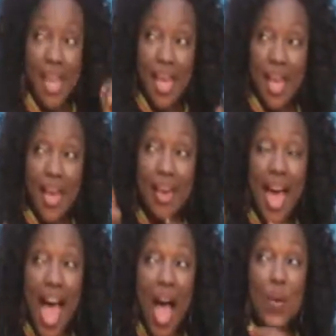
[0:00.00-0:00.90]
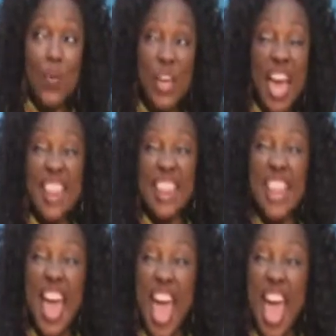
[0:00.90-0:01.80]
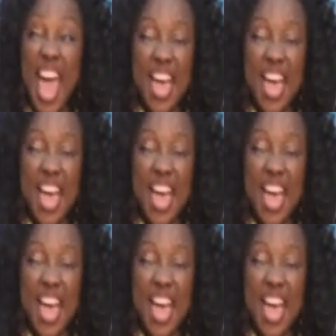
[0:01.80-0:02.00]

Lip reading: and I will get there.